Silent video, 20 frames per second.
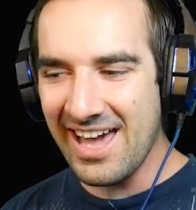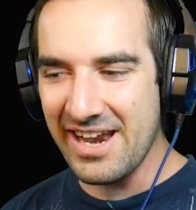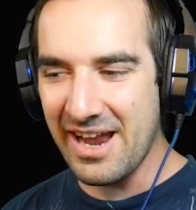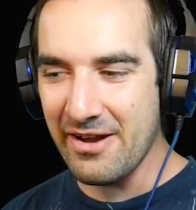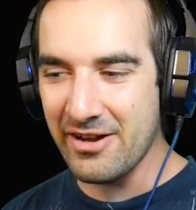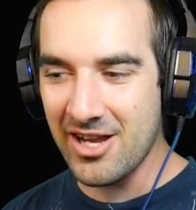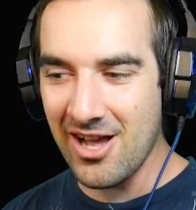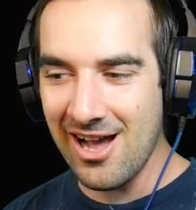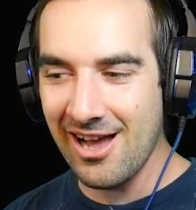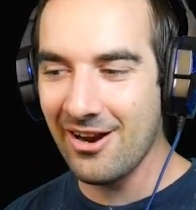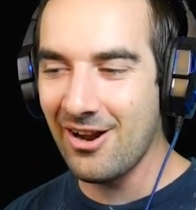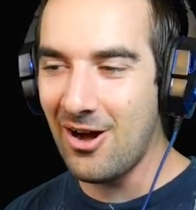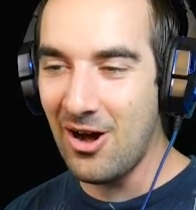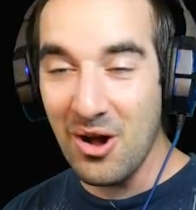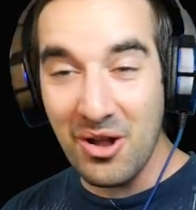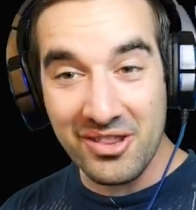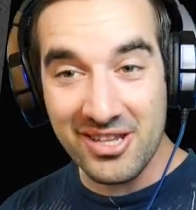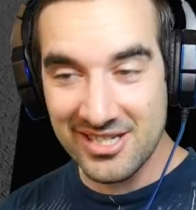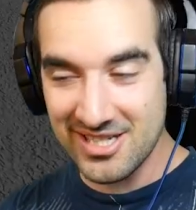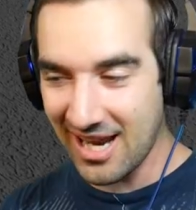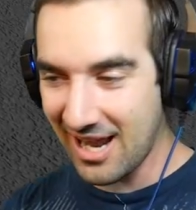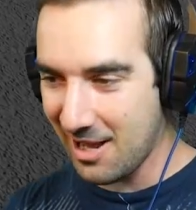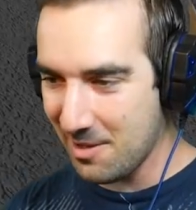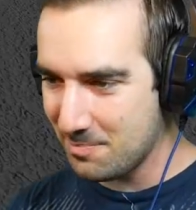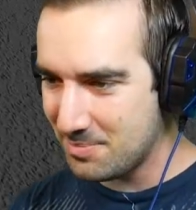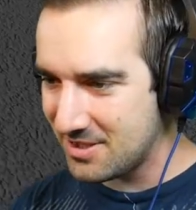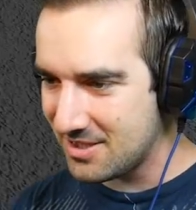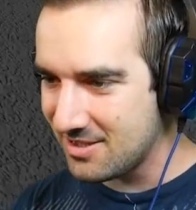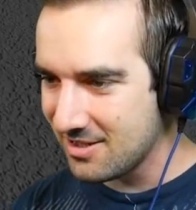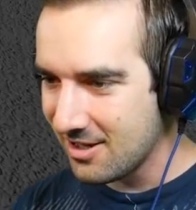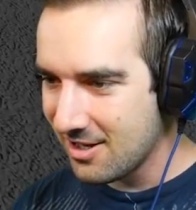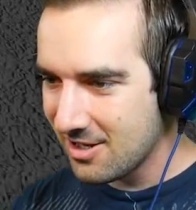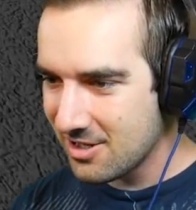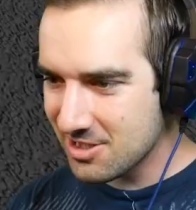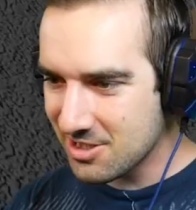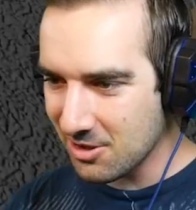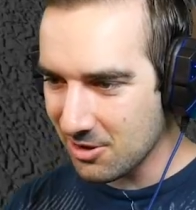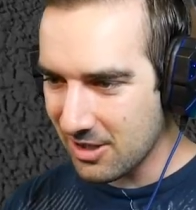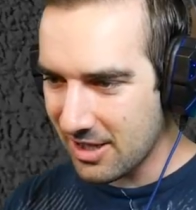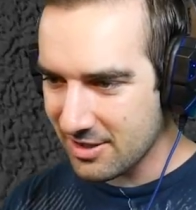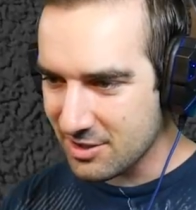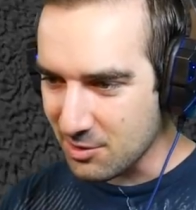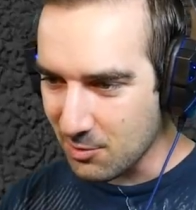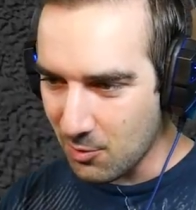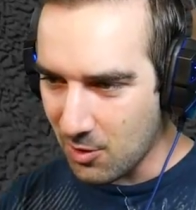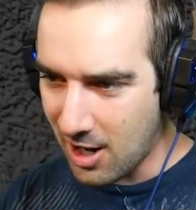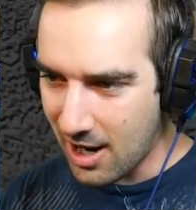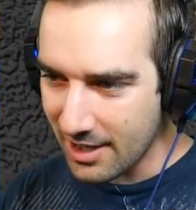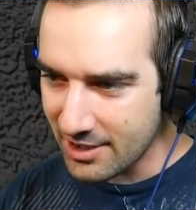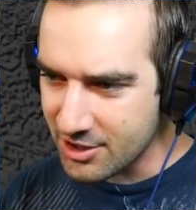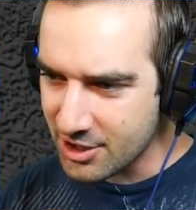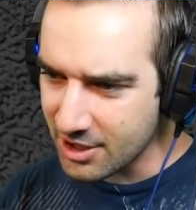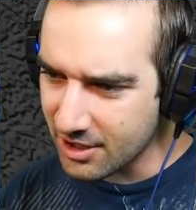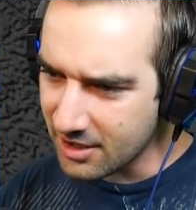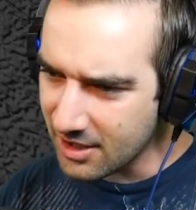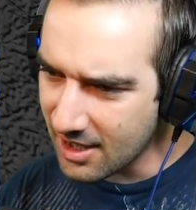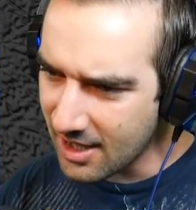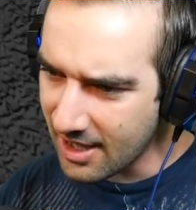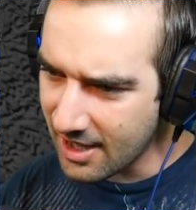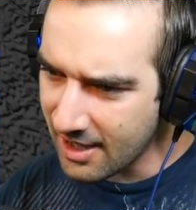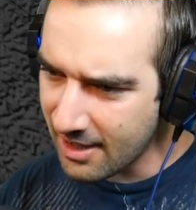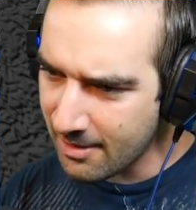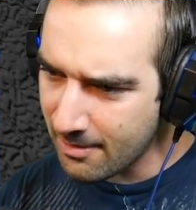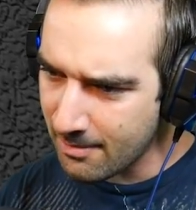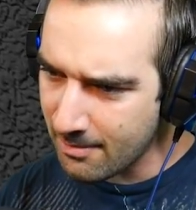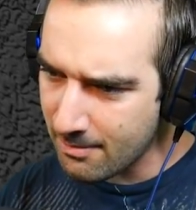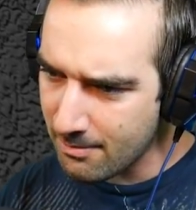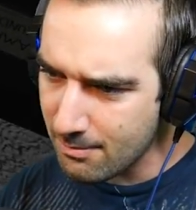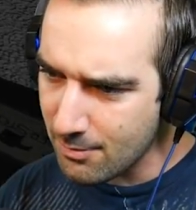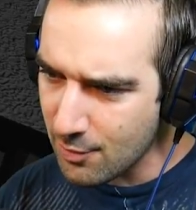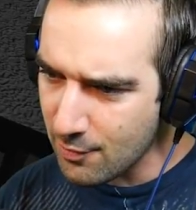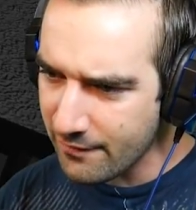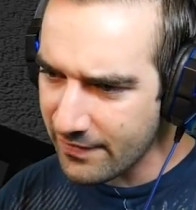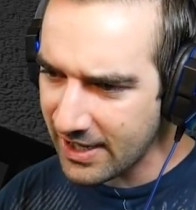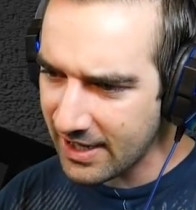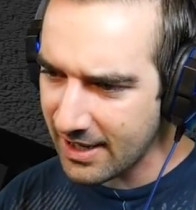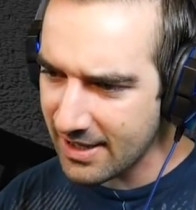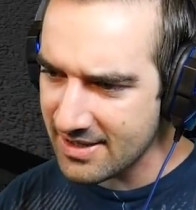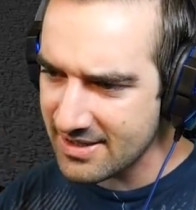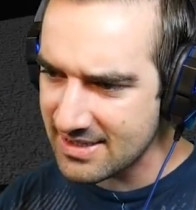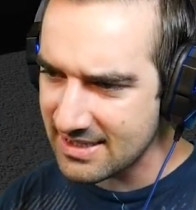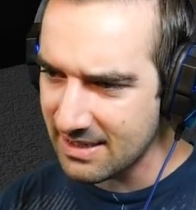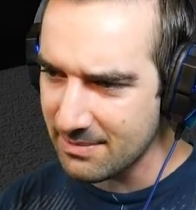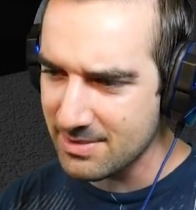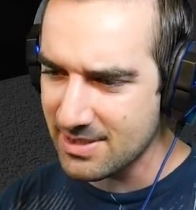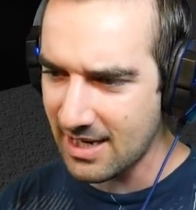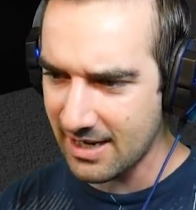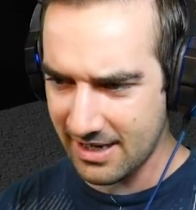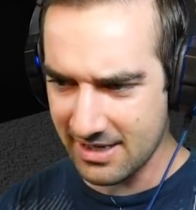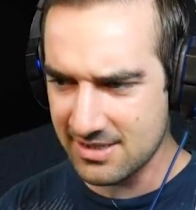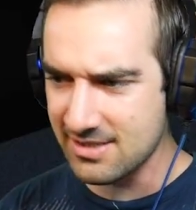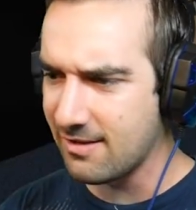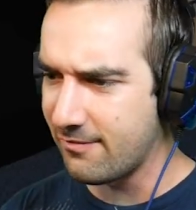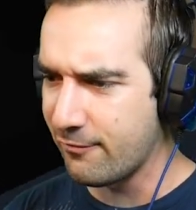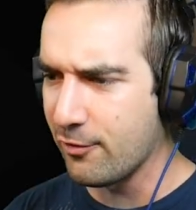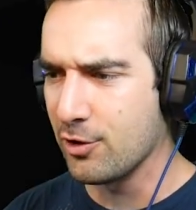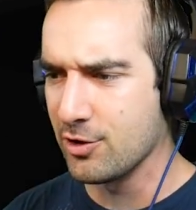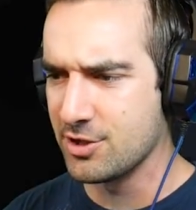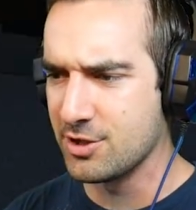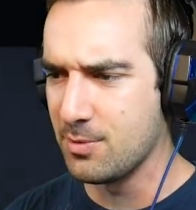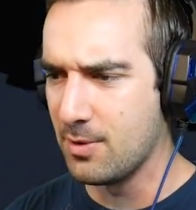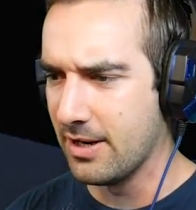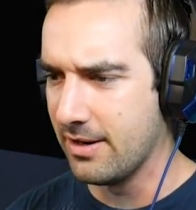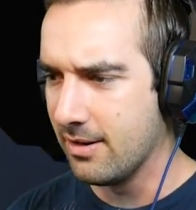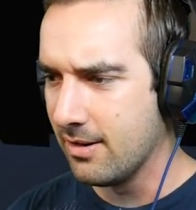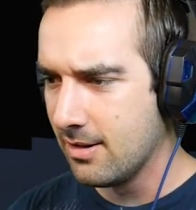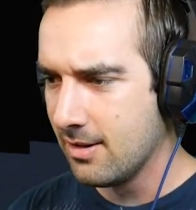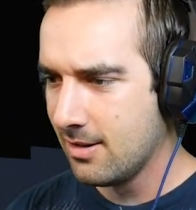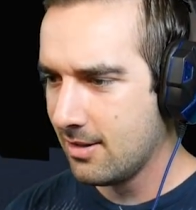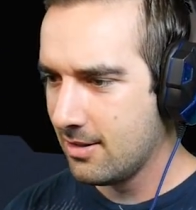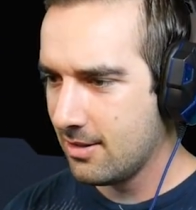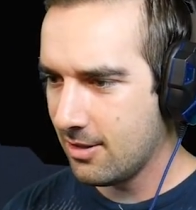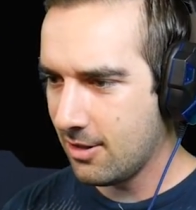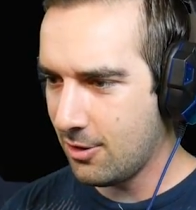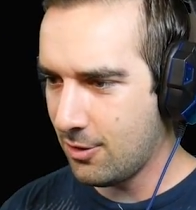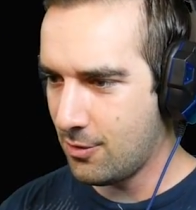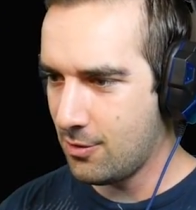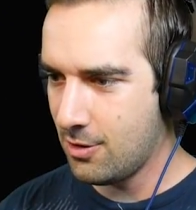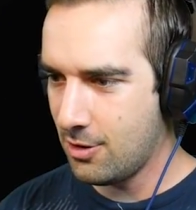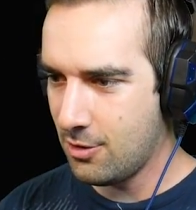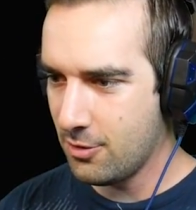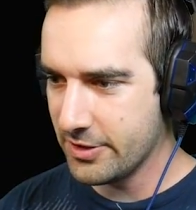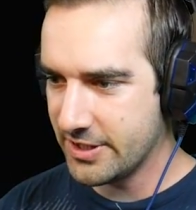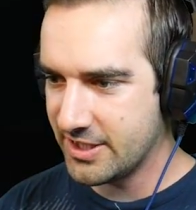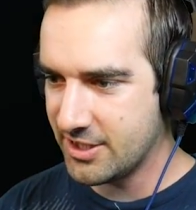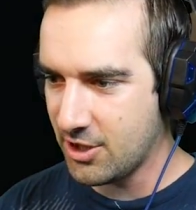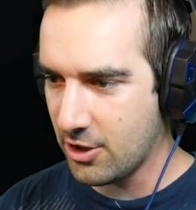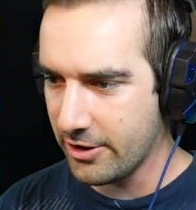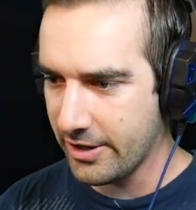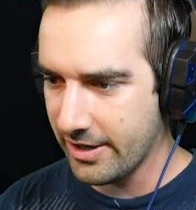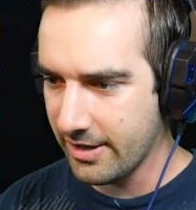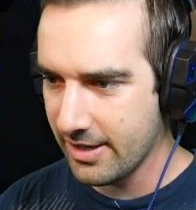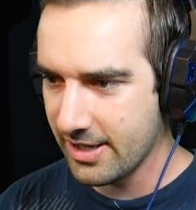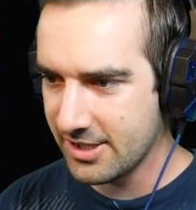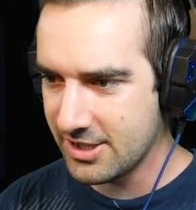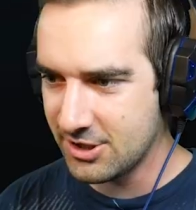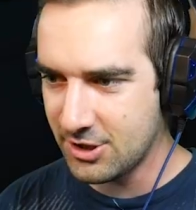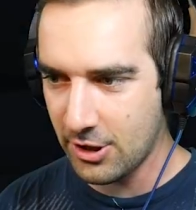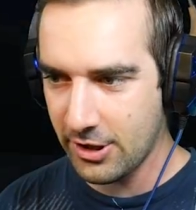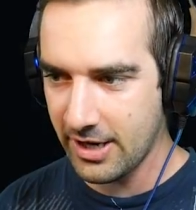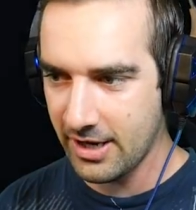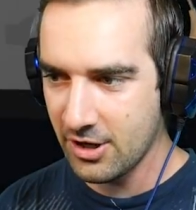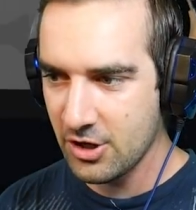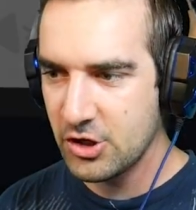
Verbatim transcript: and I got all the tapes, so let's watch them. Moving in seems like it's the first one. Oh, oh, it's starting, it's starting.